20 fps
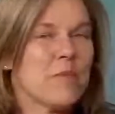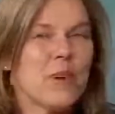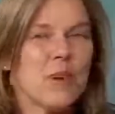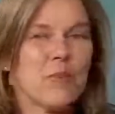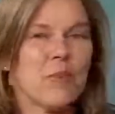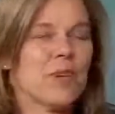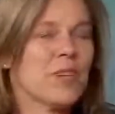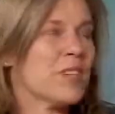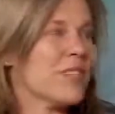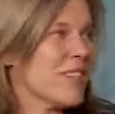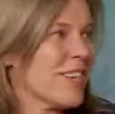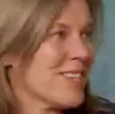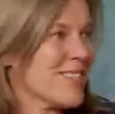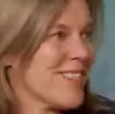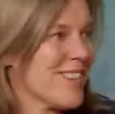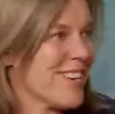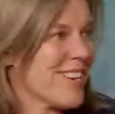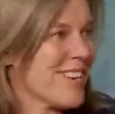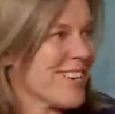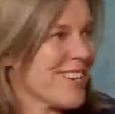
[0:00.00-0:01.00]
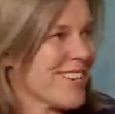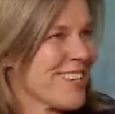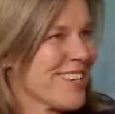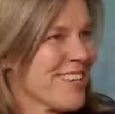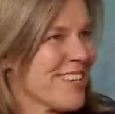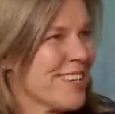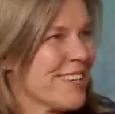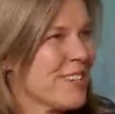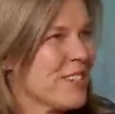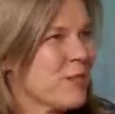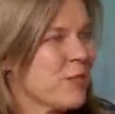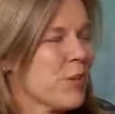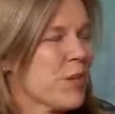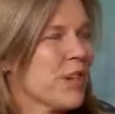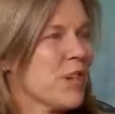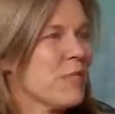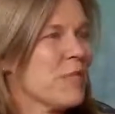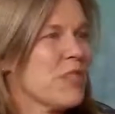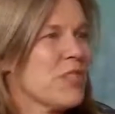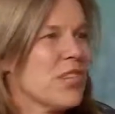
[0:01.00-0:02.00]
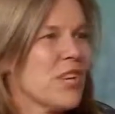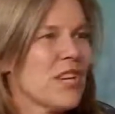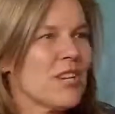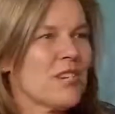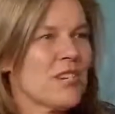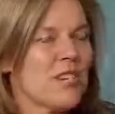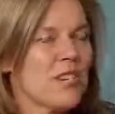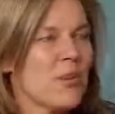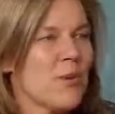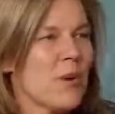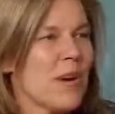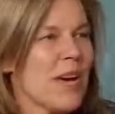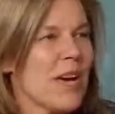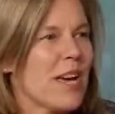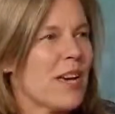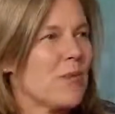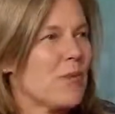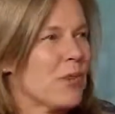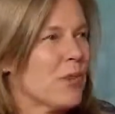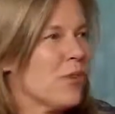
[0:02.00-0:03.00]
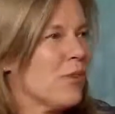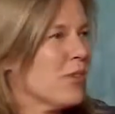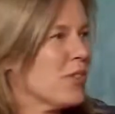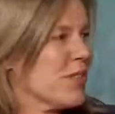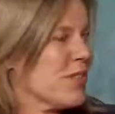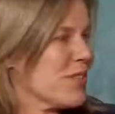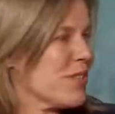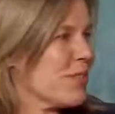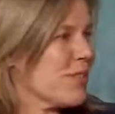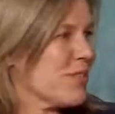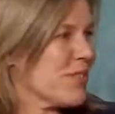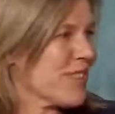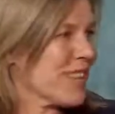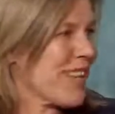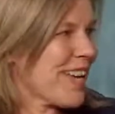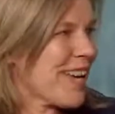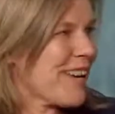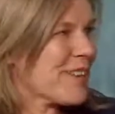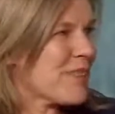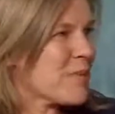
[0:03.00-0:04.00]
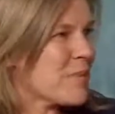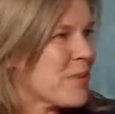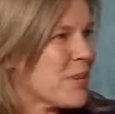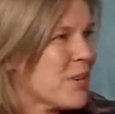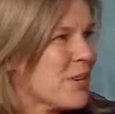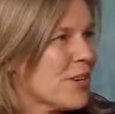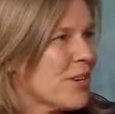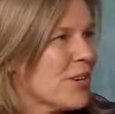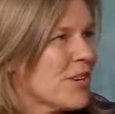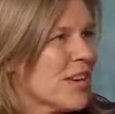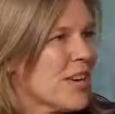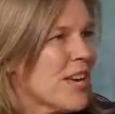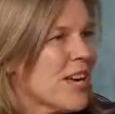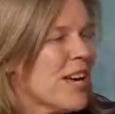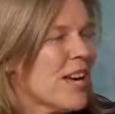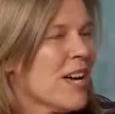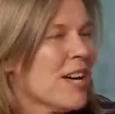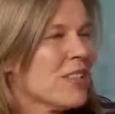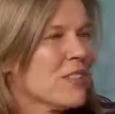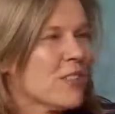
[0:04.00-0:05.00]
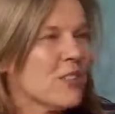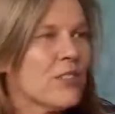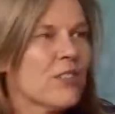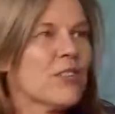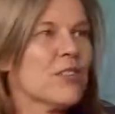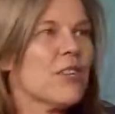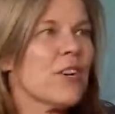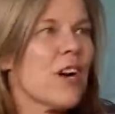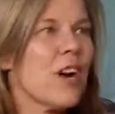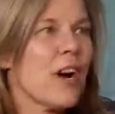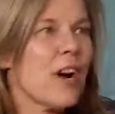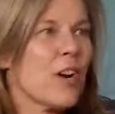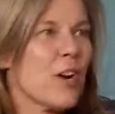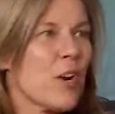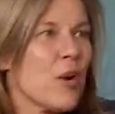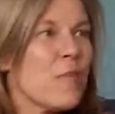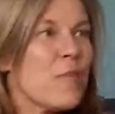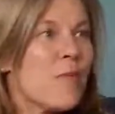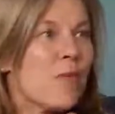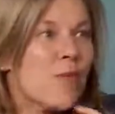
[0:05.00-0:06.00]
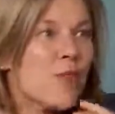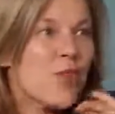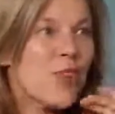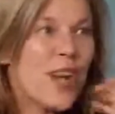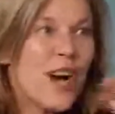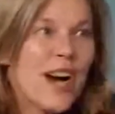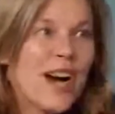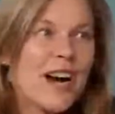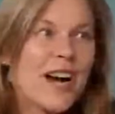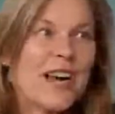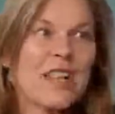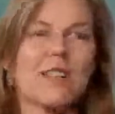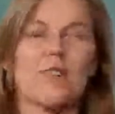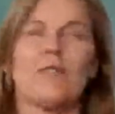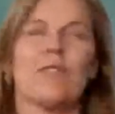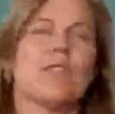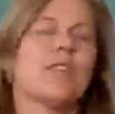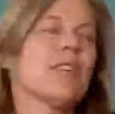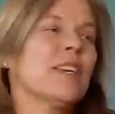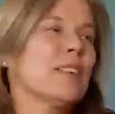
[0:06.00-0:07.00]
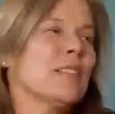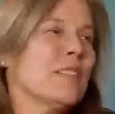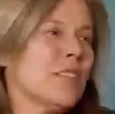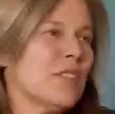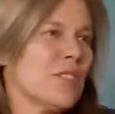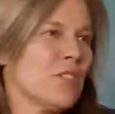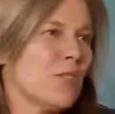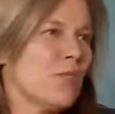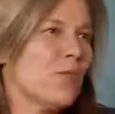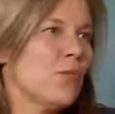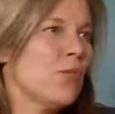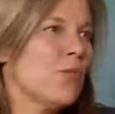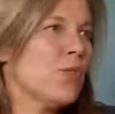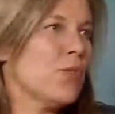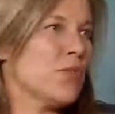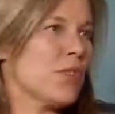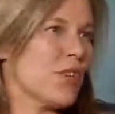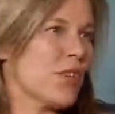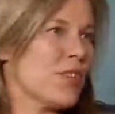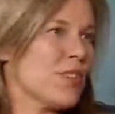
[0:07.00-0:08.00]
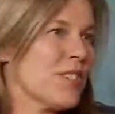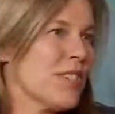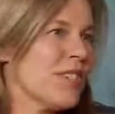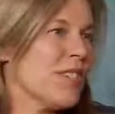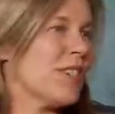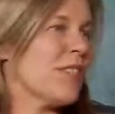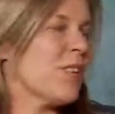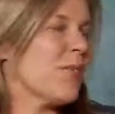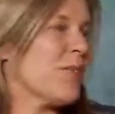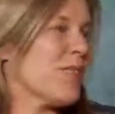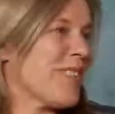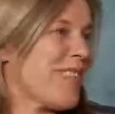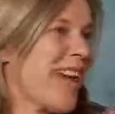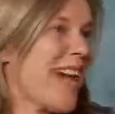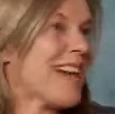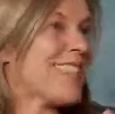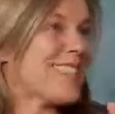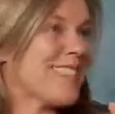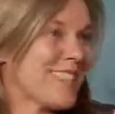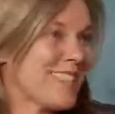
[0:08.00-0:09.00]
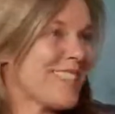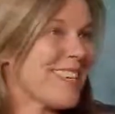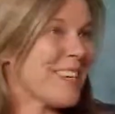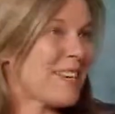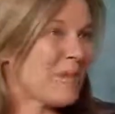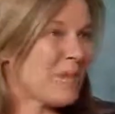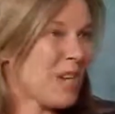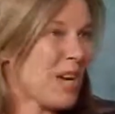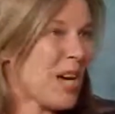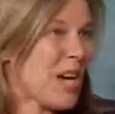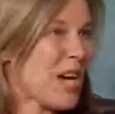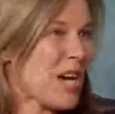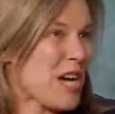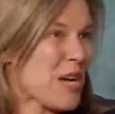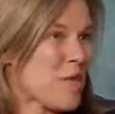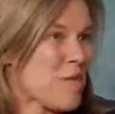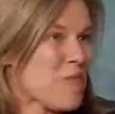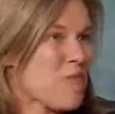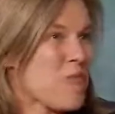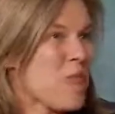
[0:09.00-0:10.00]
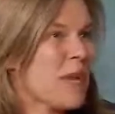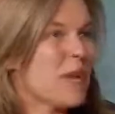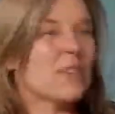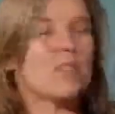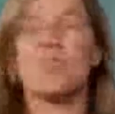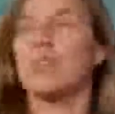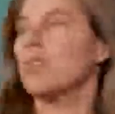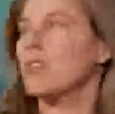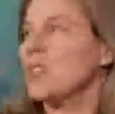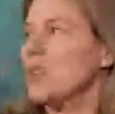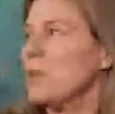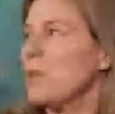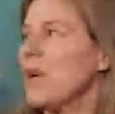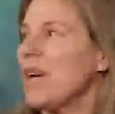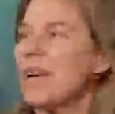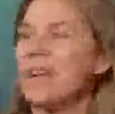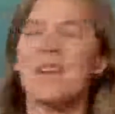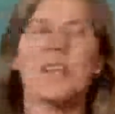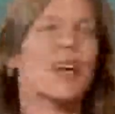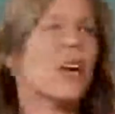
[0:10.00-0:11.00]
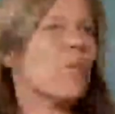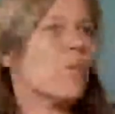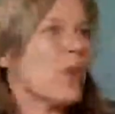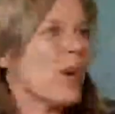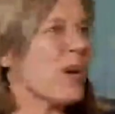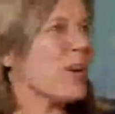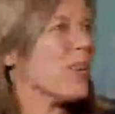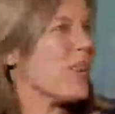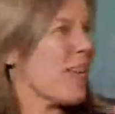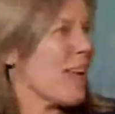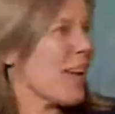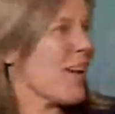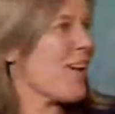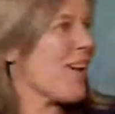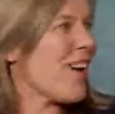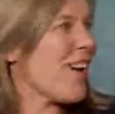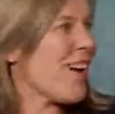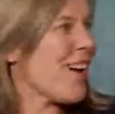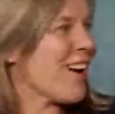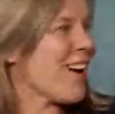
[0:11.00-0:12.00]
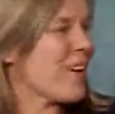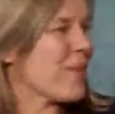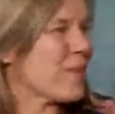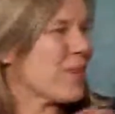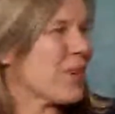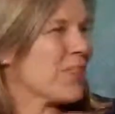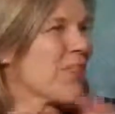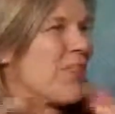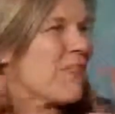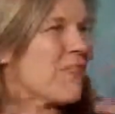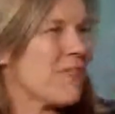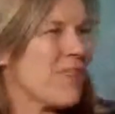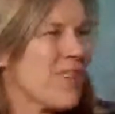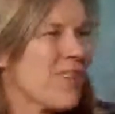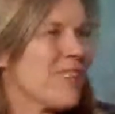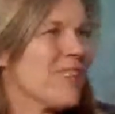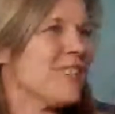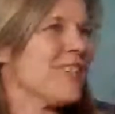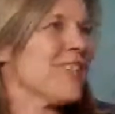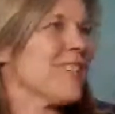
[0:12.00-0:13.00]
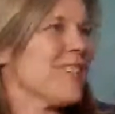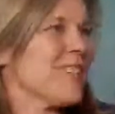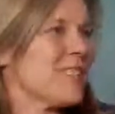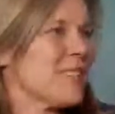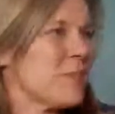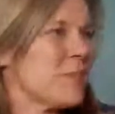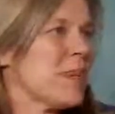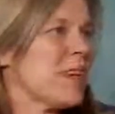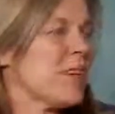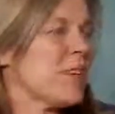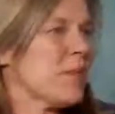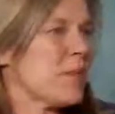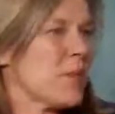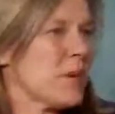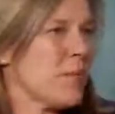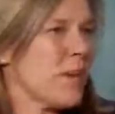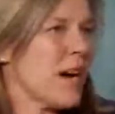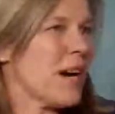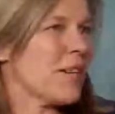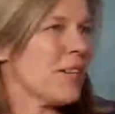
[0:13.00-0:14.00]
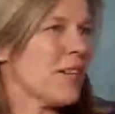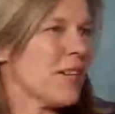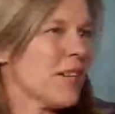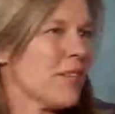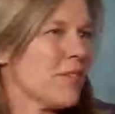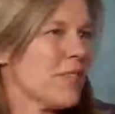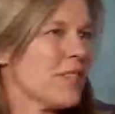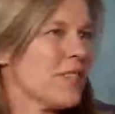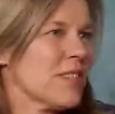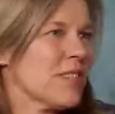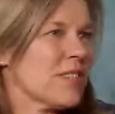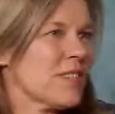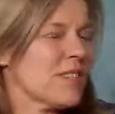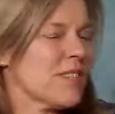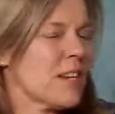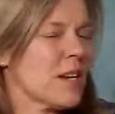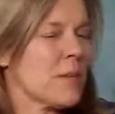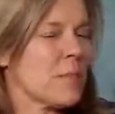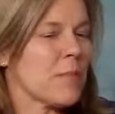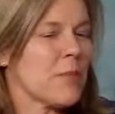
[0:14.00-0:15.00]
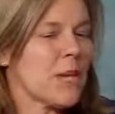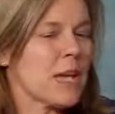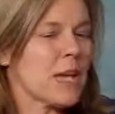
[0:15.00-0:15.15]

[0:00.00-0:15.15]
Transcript: we're assessing our kids. We're going to be changing the way we're holding schools accountable. So there are a lot of things that schools are dealing with at the same time, mm-hmm. and sort of depending on where they are and where they fit into this bigger remodeling of the system,